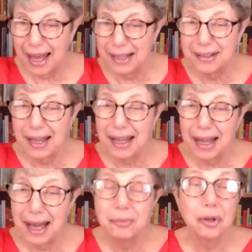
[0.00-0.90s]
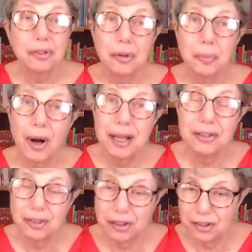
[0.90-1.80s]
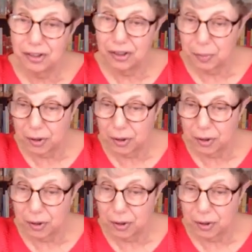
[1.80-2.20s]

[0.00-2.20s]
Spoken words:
I'm not surprised that it is,